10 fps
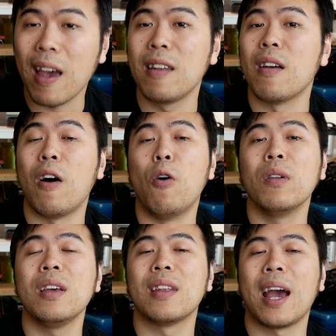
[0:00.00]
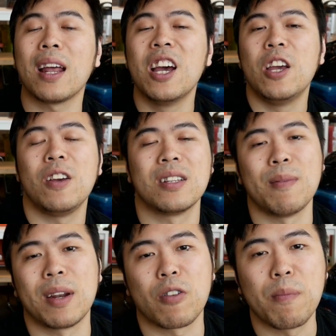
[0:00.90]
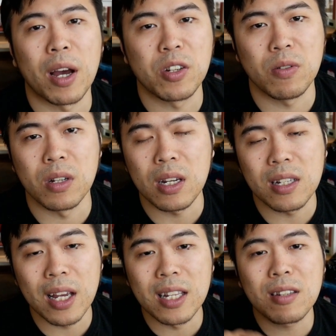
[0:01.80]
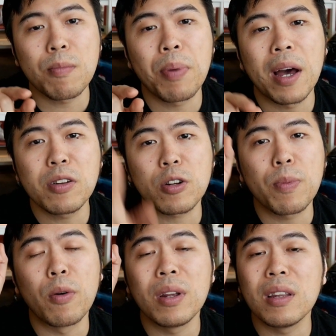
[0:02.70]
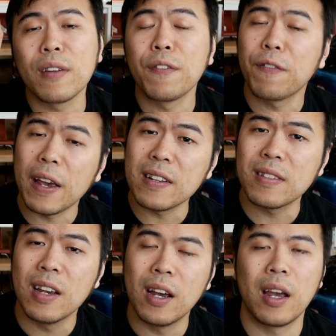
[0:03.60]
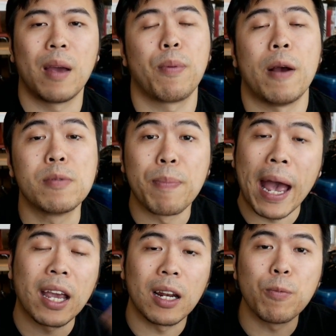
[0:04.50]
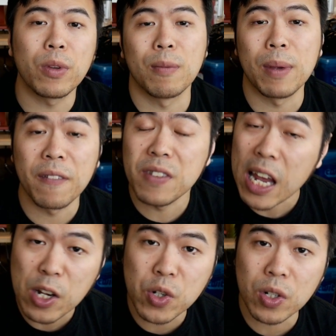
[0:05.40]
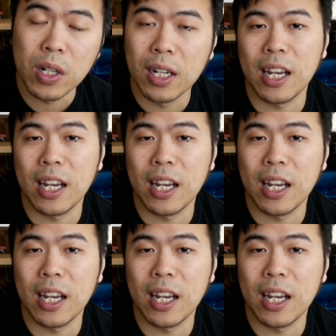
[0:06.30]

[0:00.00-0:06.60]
And not only that, you can summon a Grand Deiza and still punch your opponent in the face and perhaps back it up with a bit of danger.